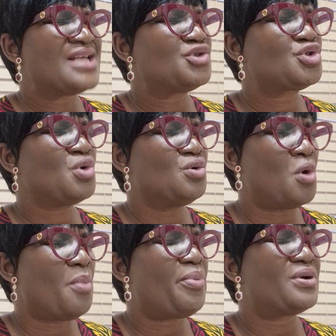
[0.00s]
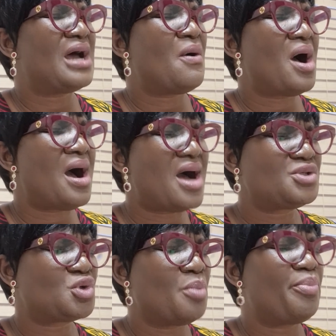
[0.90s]
has shone upon our
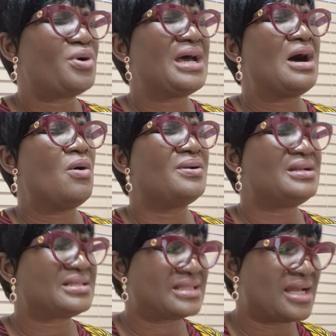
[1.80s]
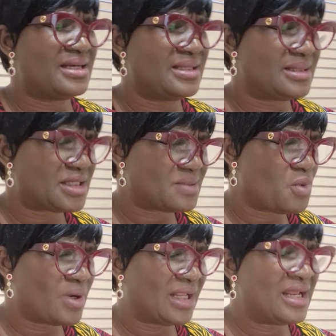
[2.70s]
hearts, upon our understanding this
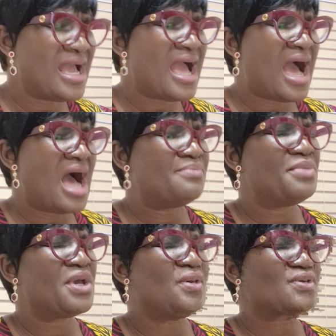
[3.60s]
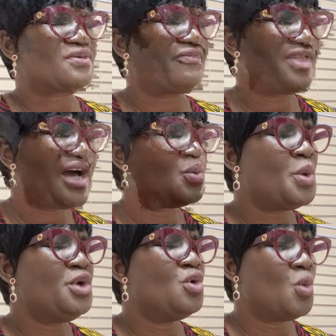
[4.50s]
morning and because of that,
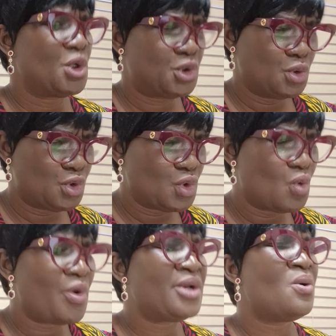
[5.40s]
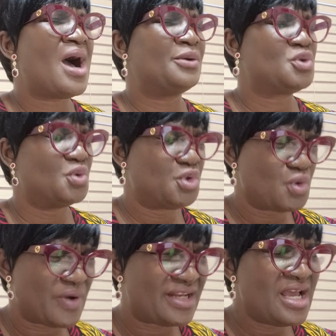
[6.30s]
we know what to do. We know how to
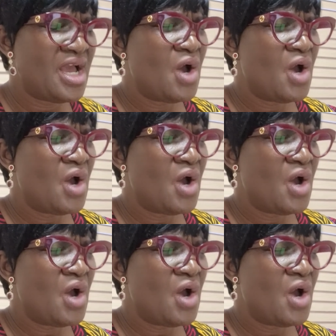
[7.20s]
do it.